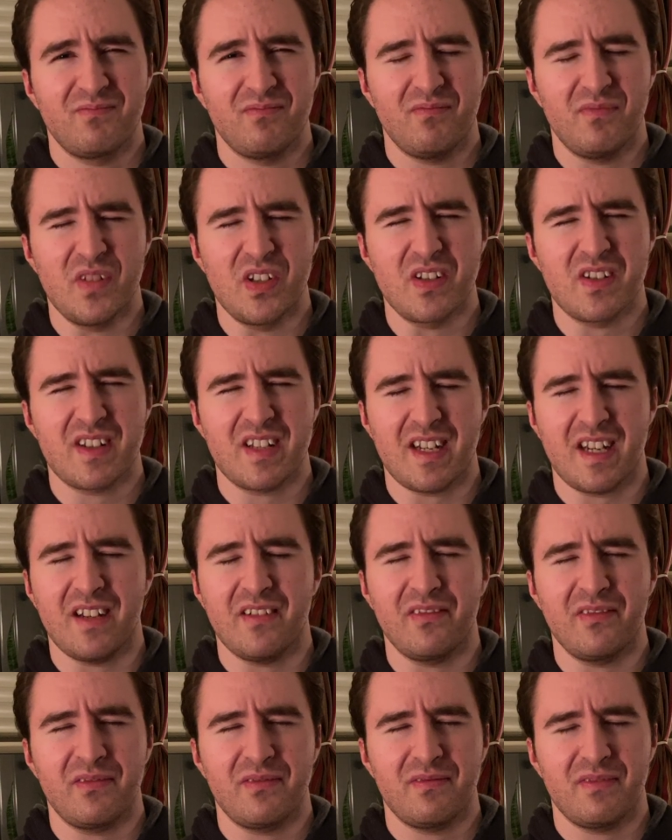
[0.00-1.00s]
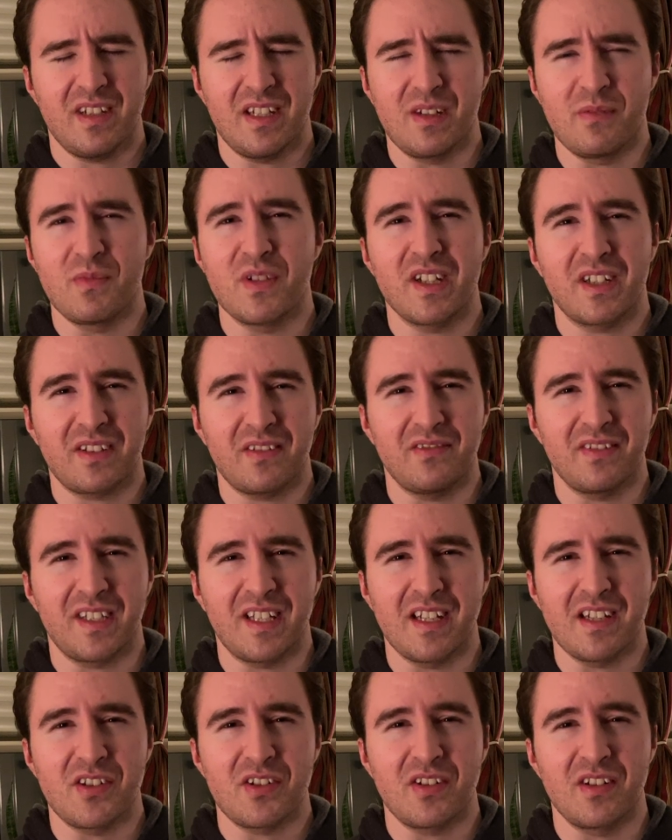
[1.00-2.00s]
just to have an
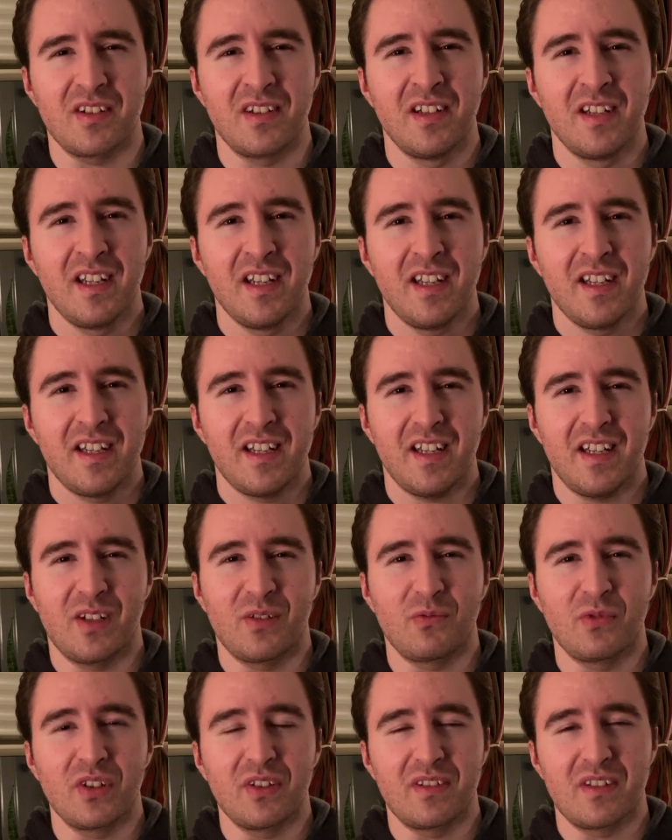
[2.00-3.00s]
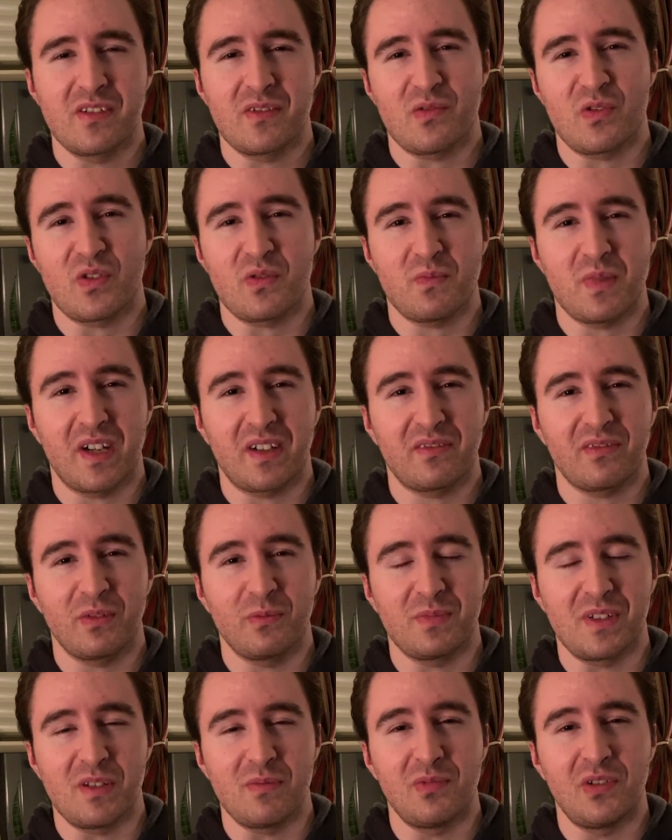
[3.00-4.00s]
objectification and a real disrespect for
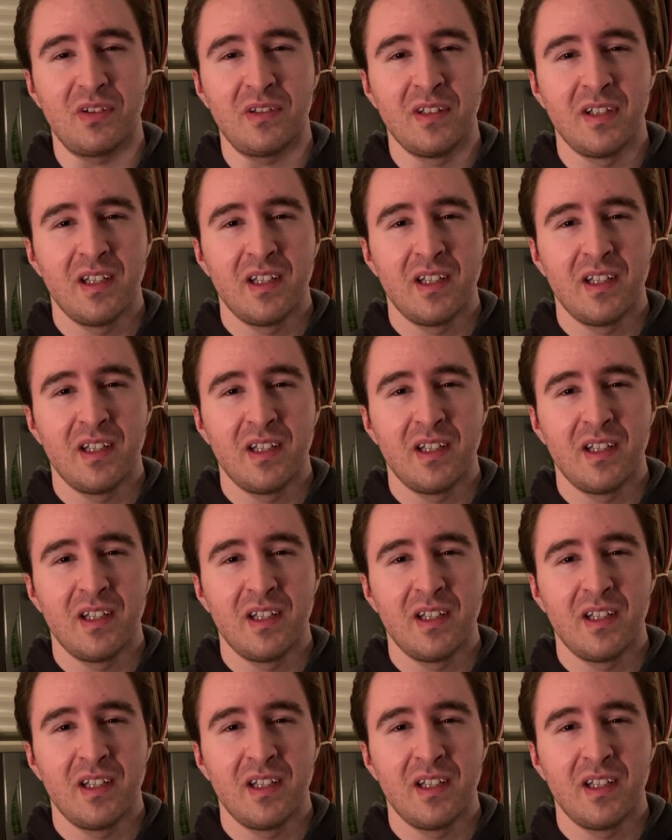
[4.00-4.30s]
people.